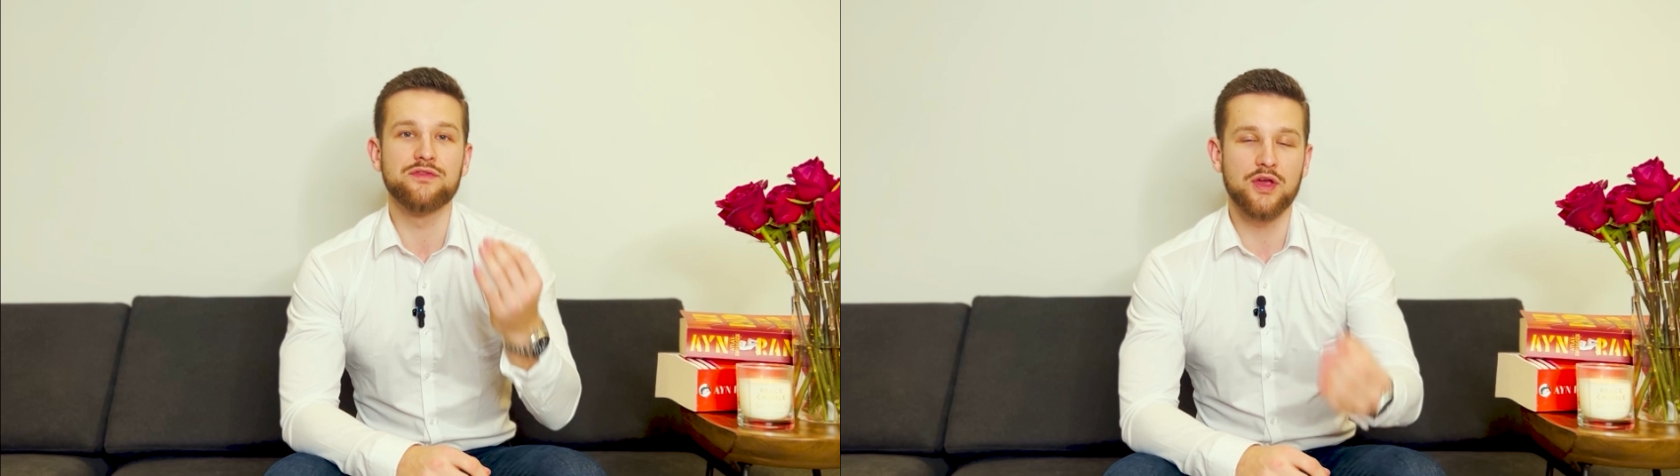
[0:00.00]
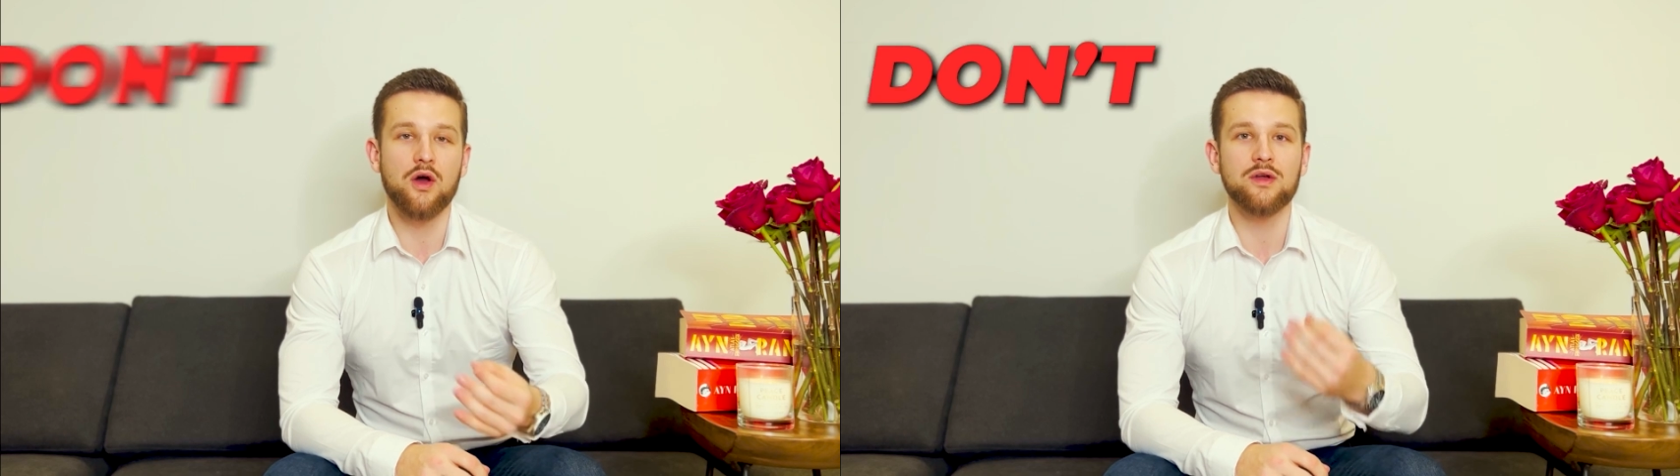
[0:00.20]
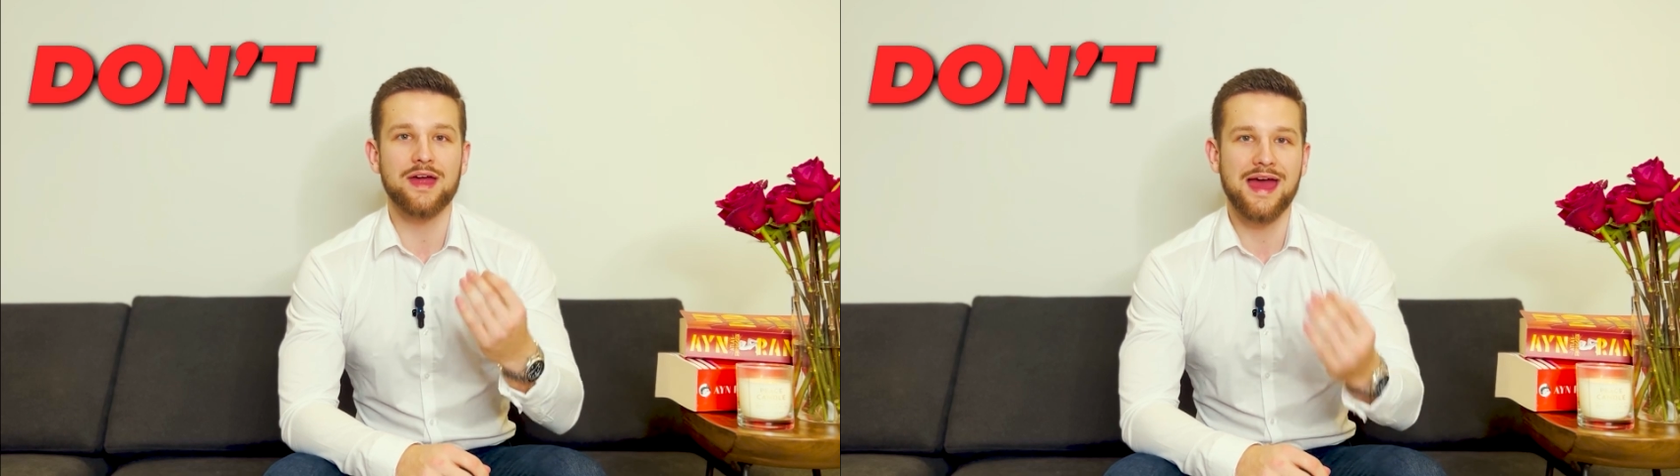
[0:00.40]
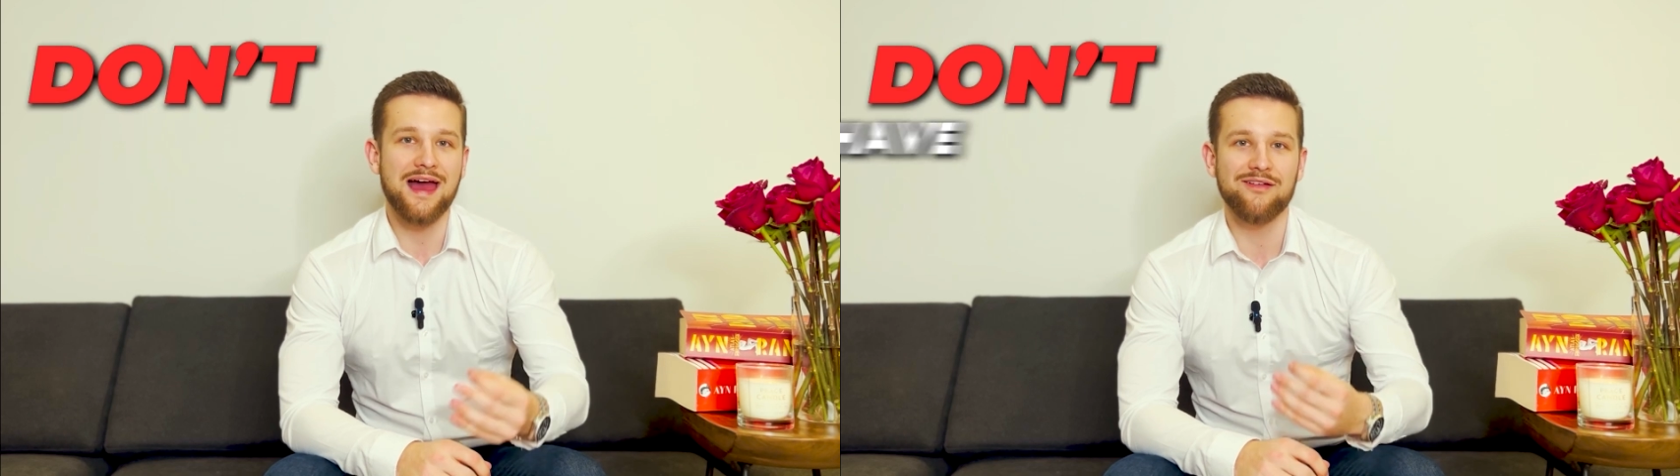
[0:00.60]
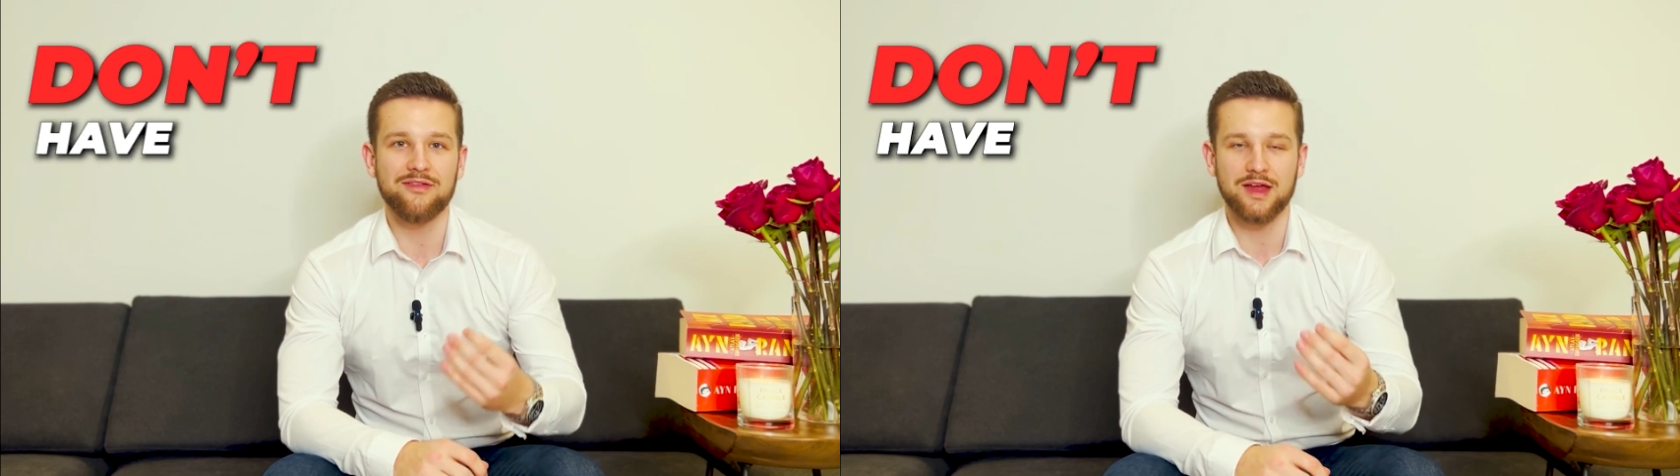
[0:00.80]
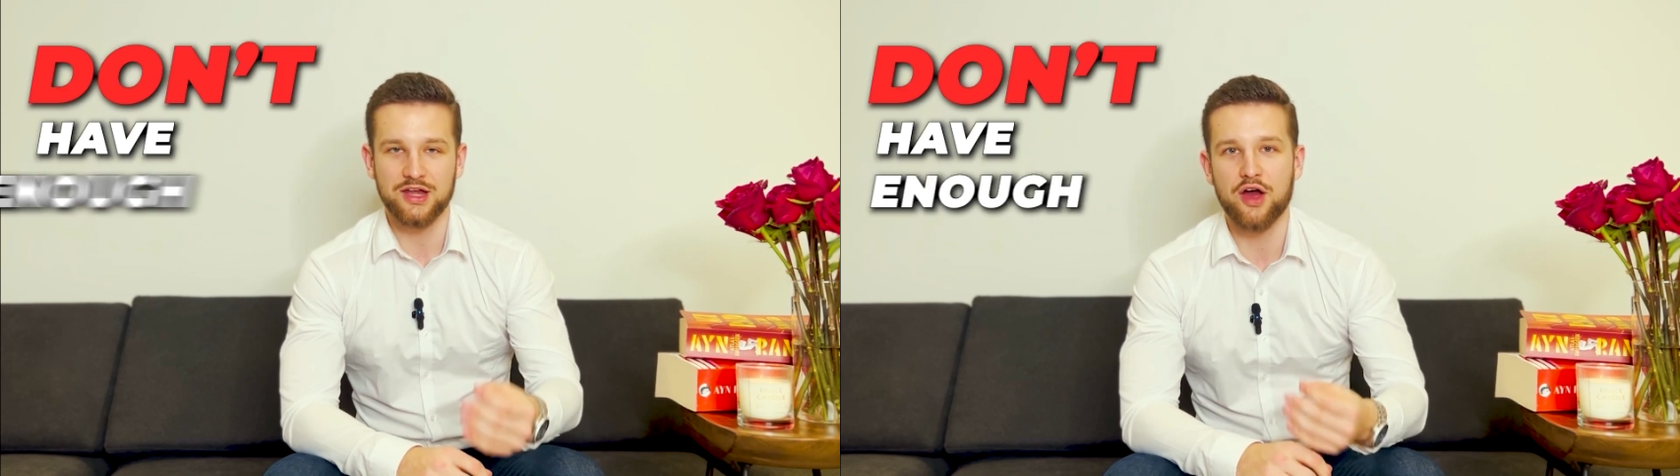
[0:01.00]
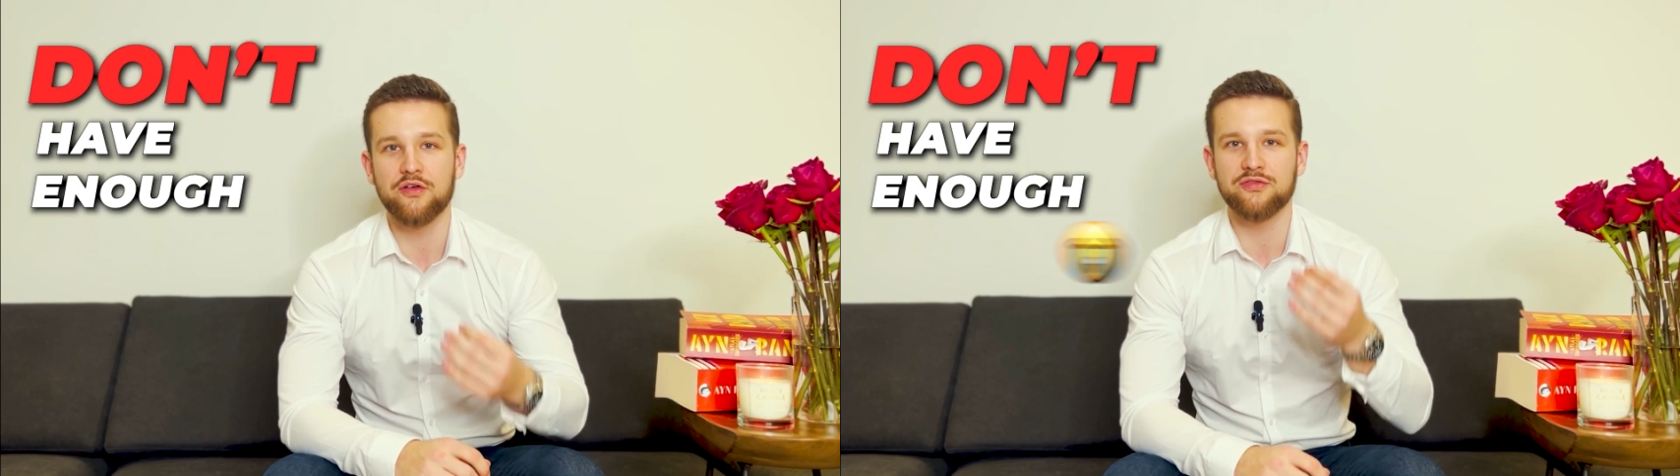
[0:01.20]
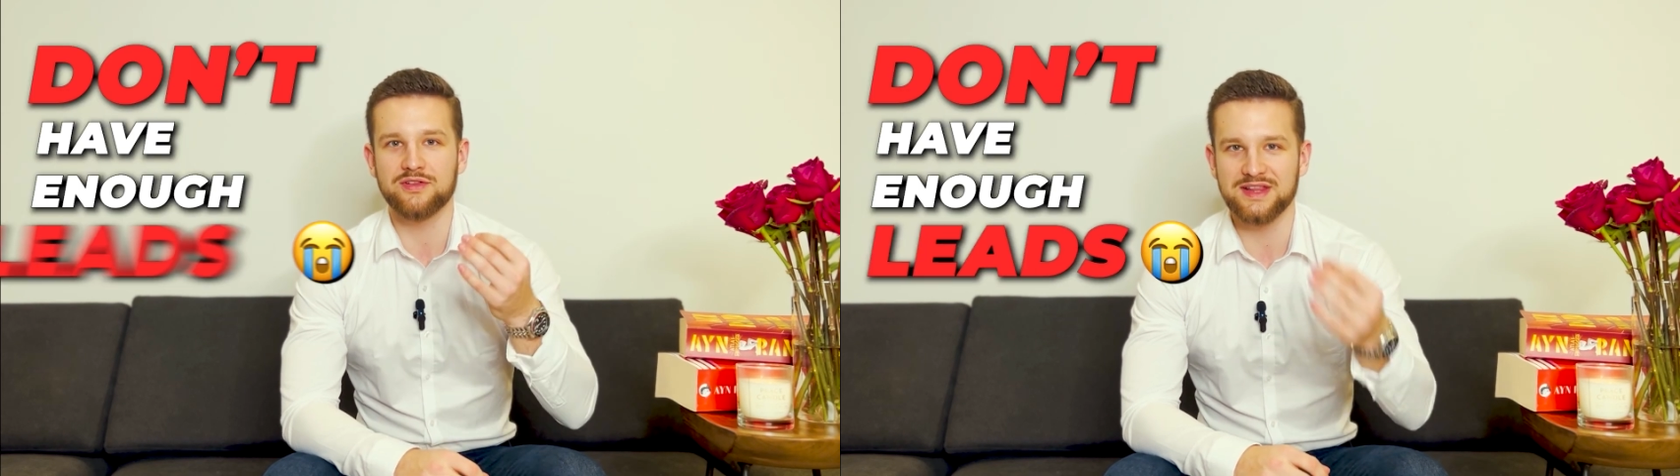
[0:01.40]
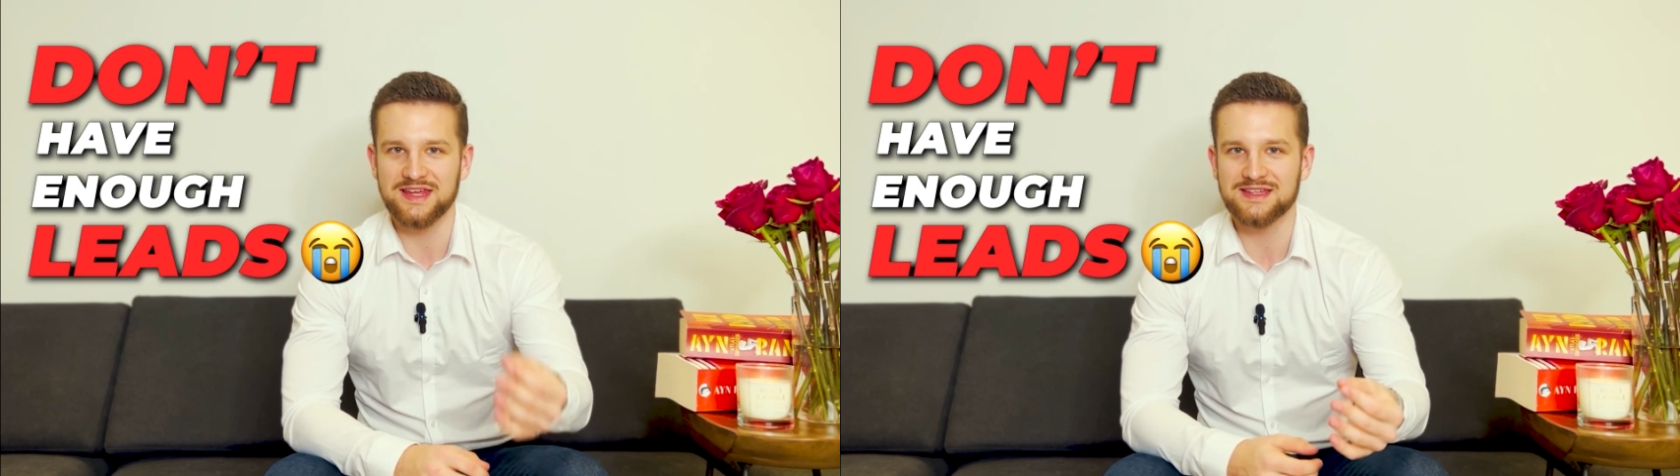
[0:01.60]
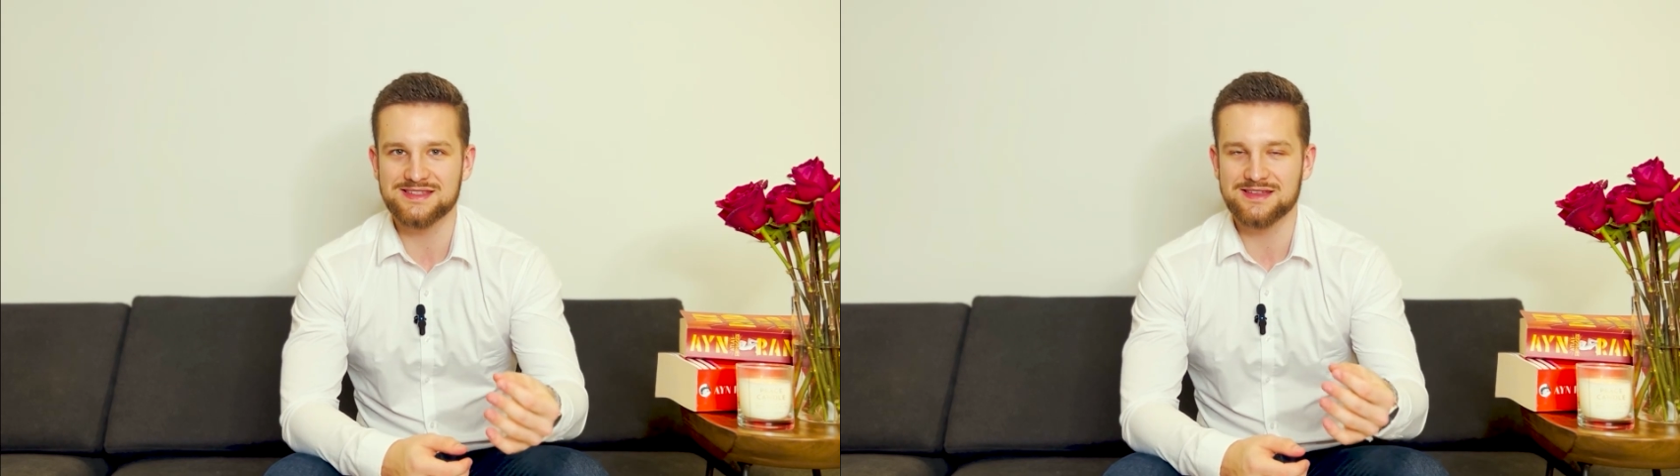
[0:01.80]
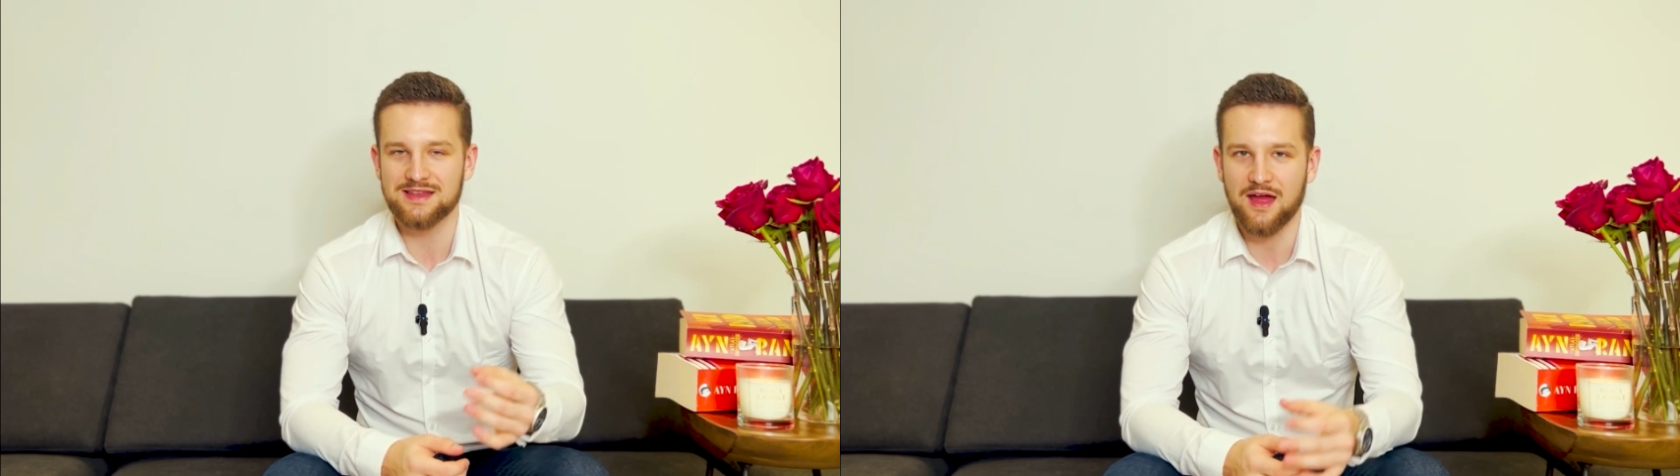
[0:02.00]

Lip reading: don't have enough leads.